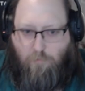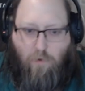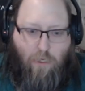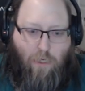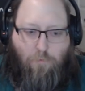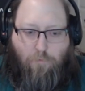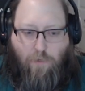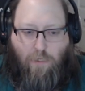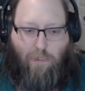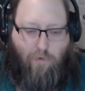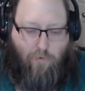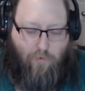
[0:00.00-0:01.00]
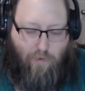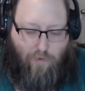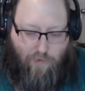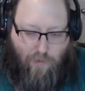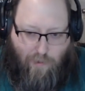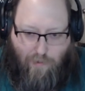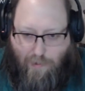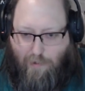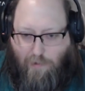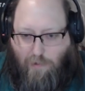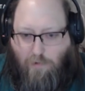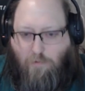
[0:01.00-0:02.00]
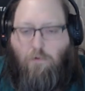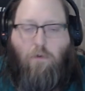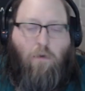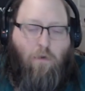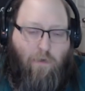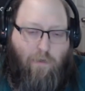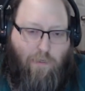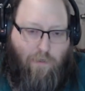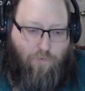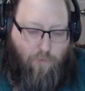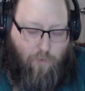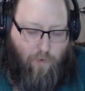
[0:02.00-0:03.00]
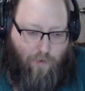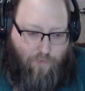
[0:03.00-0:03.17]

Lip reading: You just have to learn the different syntax and stuff for it.